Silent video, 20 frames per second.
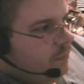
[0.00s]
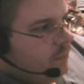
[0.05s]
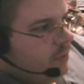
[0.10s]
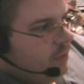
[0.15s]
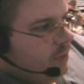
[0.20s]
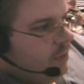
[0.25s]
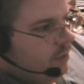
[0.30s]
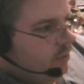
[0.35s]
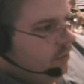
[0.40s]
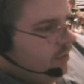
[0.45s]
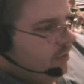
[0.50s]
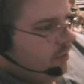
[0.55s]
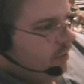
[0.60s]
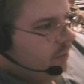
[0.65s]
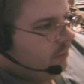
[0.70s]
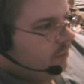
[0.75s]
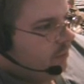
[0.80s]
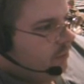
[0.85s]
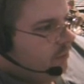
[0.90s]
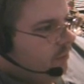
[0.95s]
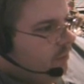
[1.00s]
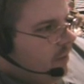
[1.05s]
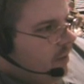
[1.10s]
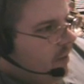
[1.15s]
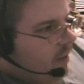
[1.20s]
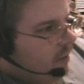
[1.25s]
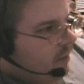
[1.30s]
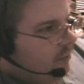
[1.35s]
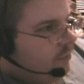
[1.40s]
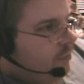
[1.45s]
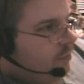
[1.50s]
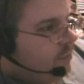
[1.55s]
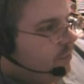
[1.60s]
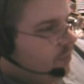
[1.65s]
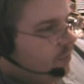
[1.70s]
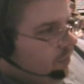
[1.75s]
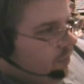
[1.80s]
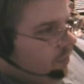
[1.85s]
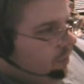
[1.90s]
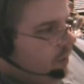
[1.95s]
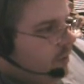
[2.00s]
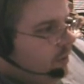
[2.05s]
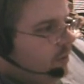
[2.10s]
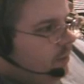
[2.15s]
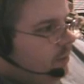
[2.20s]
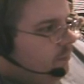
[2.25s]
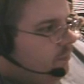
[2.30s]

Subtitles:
teaching my 5th grade